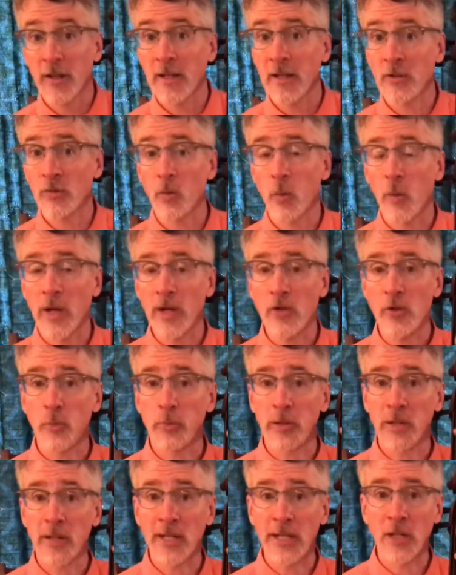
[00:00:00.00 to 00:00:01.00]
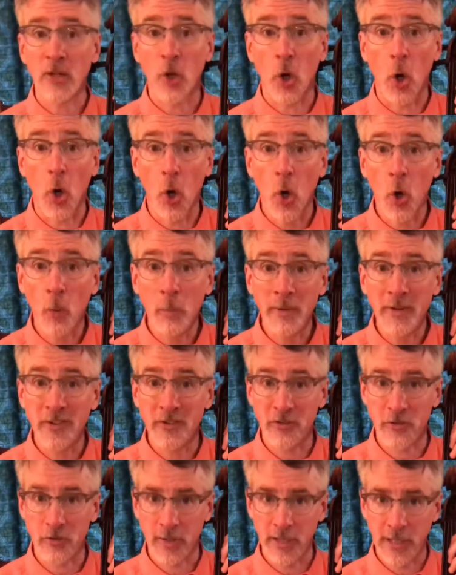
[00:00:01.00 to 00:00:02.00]
is when you play an open
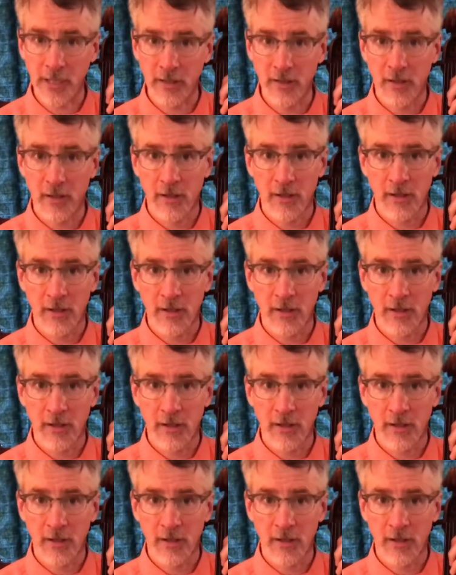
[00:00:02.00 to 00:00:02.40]
string